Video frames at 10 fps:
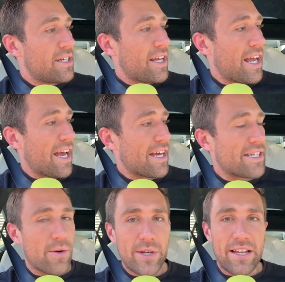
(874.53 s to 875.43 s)
and
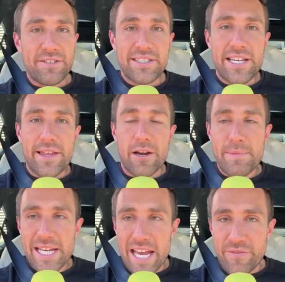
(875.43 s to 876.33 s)
uh, we'd love to see you there.
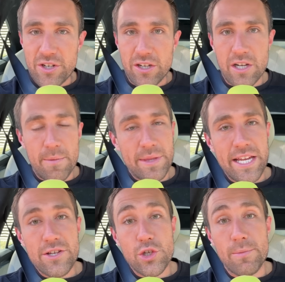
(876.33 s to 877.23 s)
MeetKevin.com. Thank
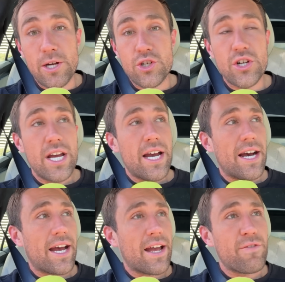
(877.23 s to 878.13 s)
you so much.
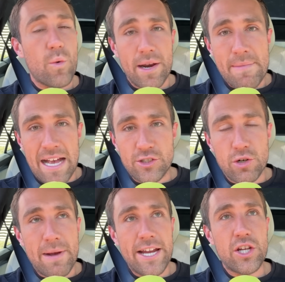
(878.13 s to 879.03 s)
Uh, if you want a
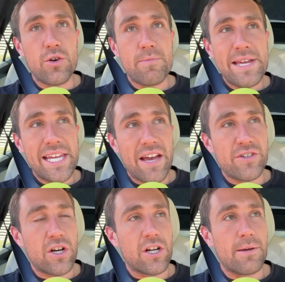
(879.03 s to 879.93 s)
mastermind, go to
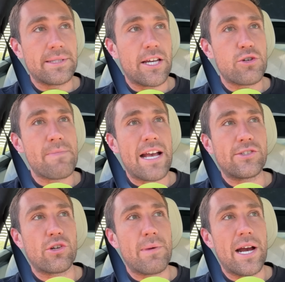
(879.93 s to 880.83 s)
meetkevin.com slash
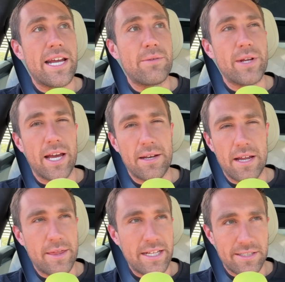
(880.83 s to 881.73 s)
mastermind. We got, I
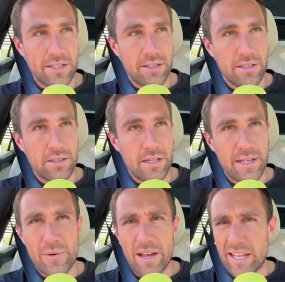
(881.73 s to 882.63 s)
think, still, I think
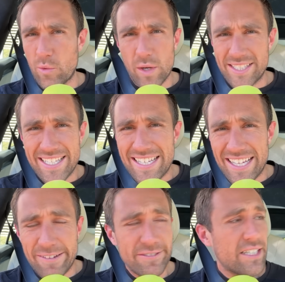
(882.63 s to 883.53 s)
we got like one seat
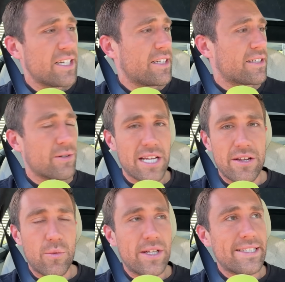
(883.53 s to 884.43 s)
left. We're down
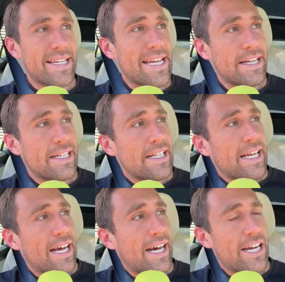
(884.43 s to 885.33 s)
to one seat.
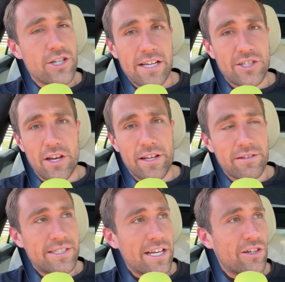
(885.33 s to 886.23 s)
Uh, I, I, saw another
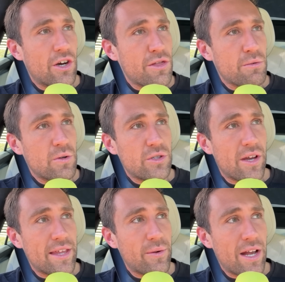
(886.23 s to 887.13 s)
sale go through, so I
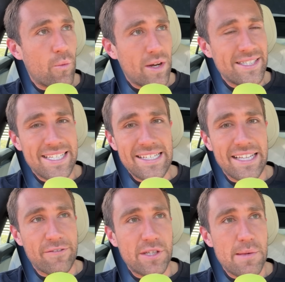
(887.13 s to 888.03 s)
think we got one seat
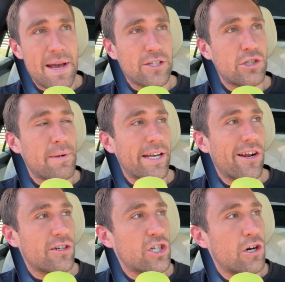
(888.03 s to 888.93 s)
left at the Mastermind in
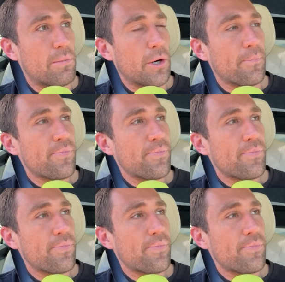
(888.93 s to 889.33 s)
October.